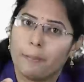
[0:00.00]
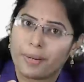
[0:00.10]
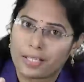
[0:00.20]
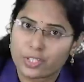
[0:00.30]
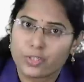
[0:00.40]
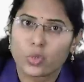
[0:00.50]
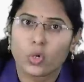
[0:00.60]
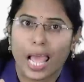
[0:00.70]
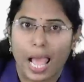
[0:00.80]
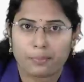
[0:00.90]
presence
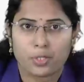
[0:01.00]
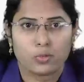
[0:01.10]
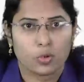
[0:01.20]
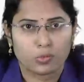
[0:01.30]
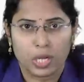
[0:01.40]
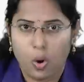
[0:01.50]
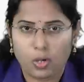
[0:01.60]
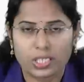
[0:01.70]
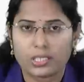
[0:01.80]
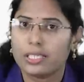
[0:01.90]
or absence of the
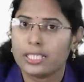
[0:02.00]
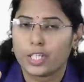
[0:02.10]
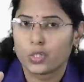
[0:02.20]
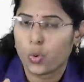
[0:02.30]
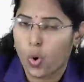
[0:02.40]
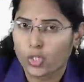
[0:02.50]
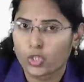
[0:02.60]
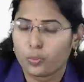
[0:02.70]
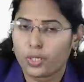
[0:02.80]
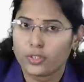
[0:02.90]
oxygen, it is going
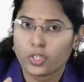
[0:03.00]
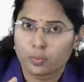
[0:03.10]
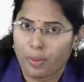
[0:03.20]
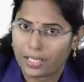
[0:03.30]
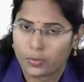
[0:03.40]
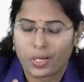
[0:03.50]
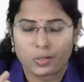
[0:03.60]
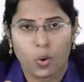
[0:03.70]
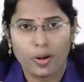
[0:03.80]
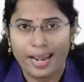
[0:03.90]
to produce
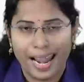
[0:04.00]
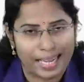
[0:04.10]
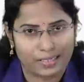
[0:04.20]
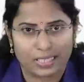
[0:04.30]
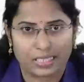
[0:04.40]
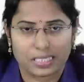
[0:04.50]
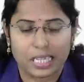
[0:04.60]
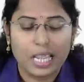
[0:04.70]
pyruvate or lactate.